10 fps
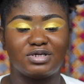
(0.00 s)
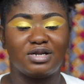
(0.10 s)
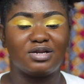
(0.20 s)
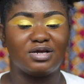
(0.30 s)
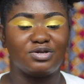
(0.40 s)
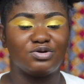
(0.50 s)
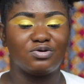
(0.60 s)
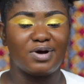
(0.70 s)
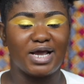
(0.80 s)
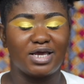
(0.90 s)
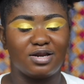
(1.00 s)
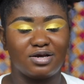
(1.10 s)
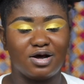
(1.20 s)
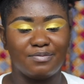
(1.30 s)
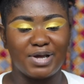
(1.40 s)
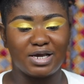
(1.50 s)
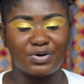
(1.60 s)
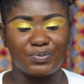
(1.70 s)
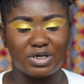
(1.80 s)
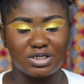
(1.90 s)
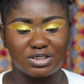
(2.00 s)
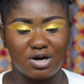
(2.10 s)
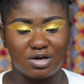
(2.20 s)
and then you know I can come back and we could talk